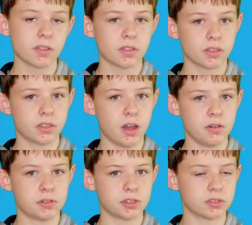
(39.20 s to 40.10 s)
the
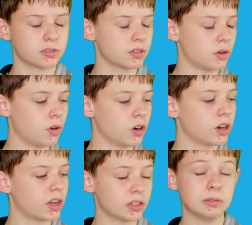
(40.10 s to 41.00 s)
ocean or
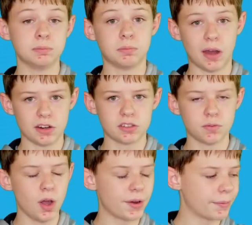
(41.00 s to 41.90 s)
other bodies of
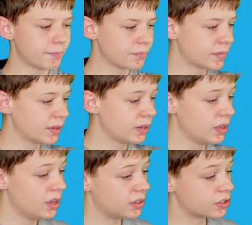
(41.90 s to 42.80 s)
water.
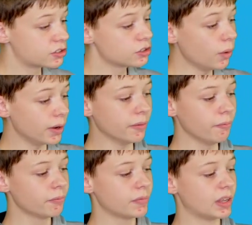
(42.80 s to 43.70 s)
In the soil,
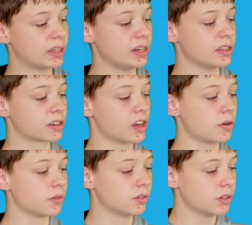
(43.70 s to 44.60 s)
it can either go
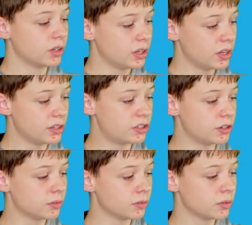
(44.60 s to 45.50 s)
into
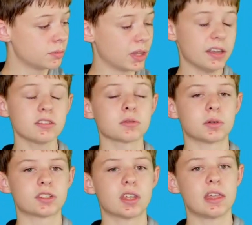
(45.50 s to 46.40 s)
plants, which
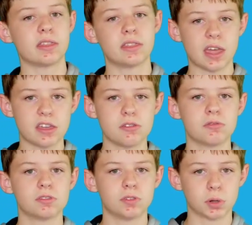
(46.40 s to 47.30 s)
then they use
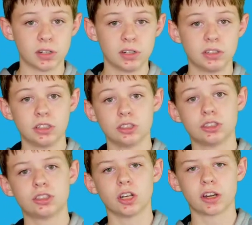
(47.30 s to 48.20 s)
for
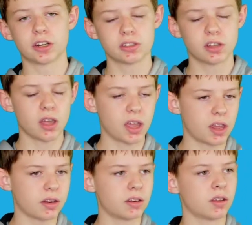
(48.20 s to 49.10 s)
sugars
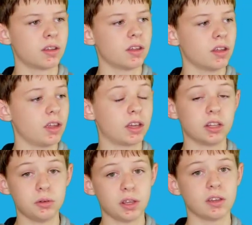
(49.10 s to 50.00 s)
and
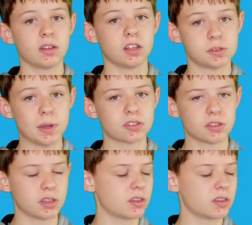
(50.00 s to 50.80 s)
including especially